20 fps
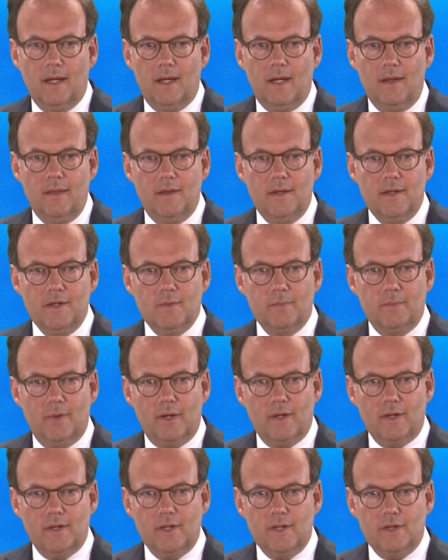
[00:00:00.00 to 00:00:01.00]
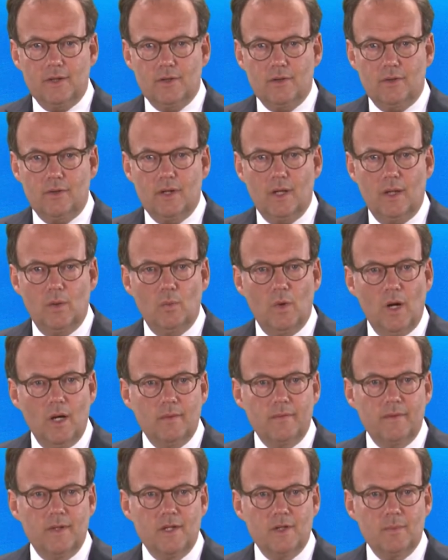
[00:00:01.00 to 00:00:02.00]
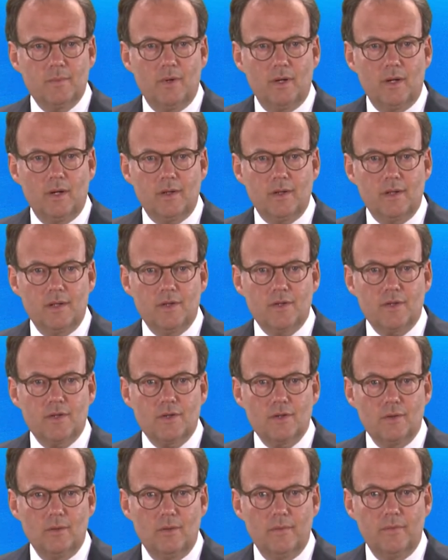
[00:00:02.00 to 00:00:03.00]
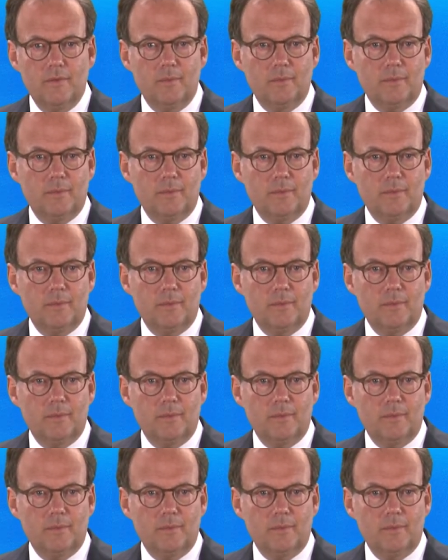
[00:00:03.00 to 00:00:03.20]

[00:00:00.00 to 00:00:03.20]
Can these parties, or can one of these parties, solve the